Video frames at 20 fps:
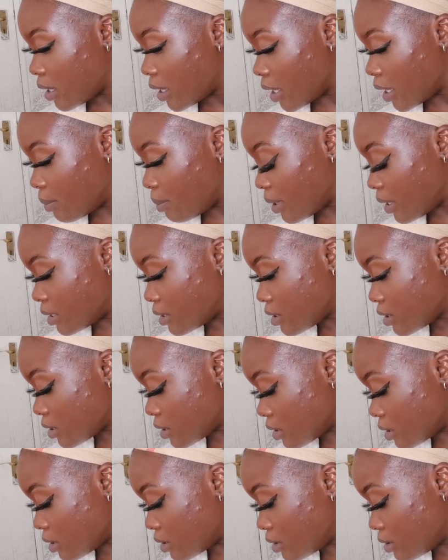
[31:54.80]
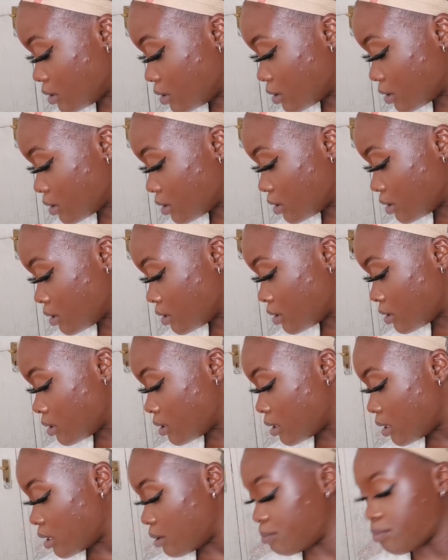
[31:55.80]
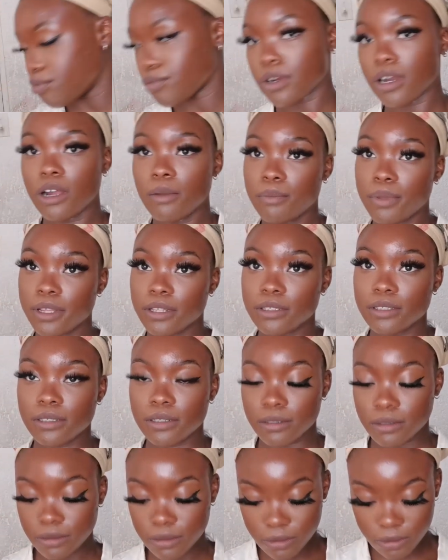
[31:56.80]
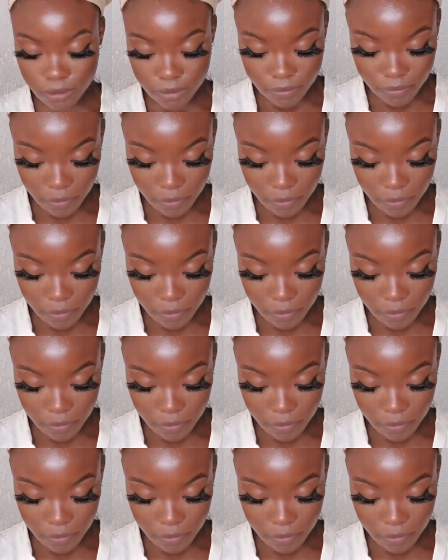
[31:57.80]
a pencil, brown pencil.